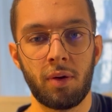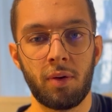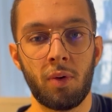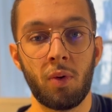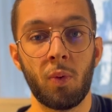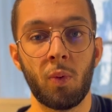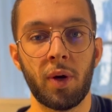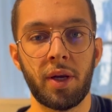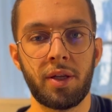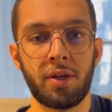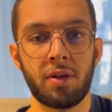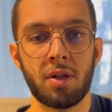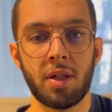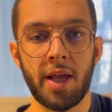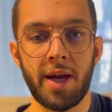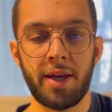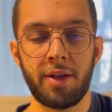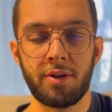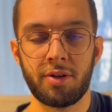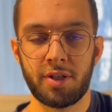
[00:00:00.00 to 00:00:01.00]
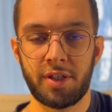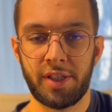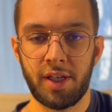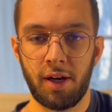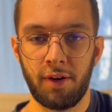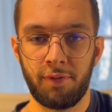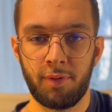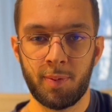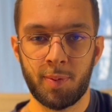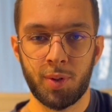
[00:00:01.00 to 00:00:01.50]
When you let
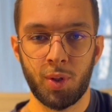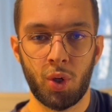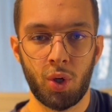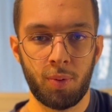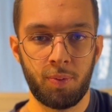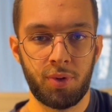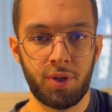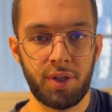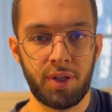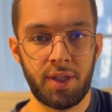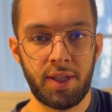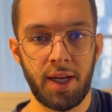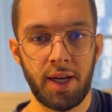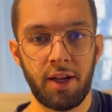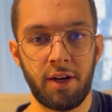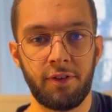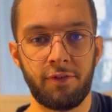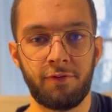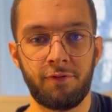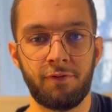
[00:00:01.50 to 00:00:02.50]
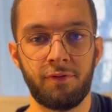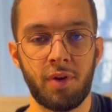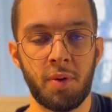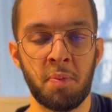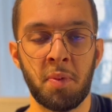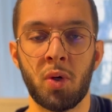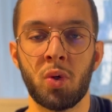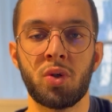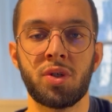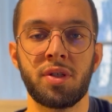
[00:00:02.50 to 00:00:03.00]
yourself absorb the negative
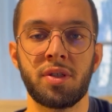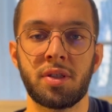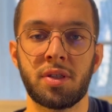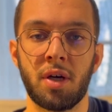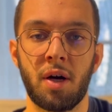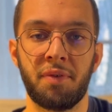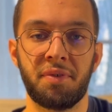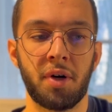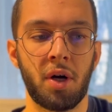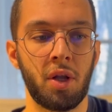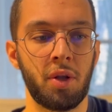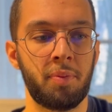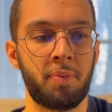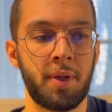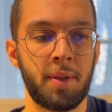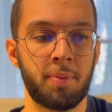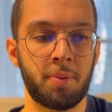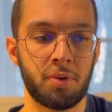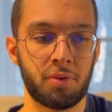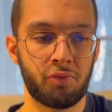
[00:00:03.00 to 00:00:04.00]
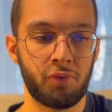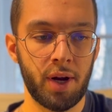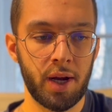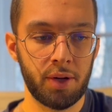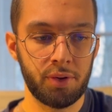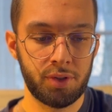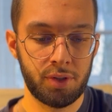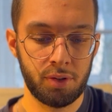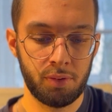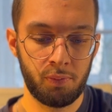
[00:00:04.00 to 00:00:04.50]
emotions of all the people
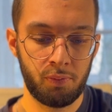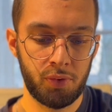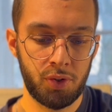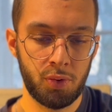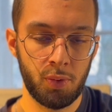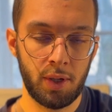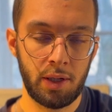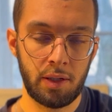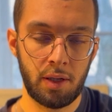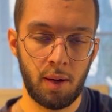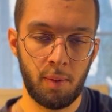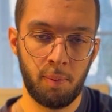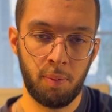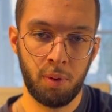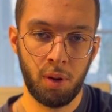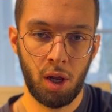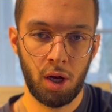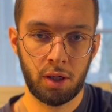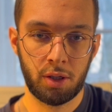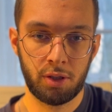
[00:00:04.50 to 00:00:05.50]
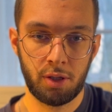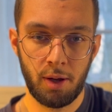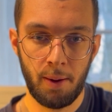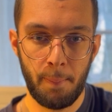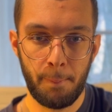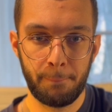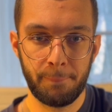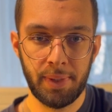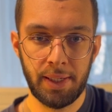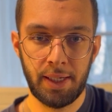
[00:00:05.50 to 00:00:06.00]
around you, you end up locked
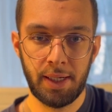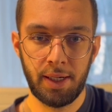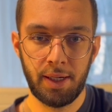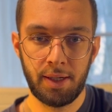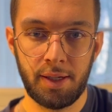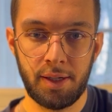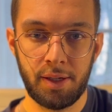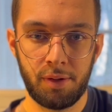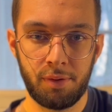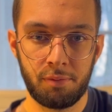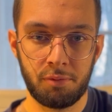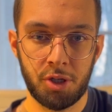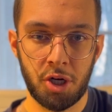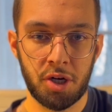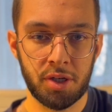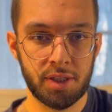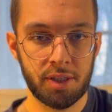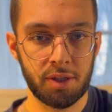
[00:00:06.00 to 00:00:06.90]
up in toxic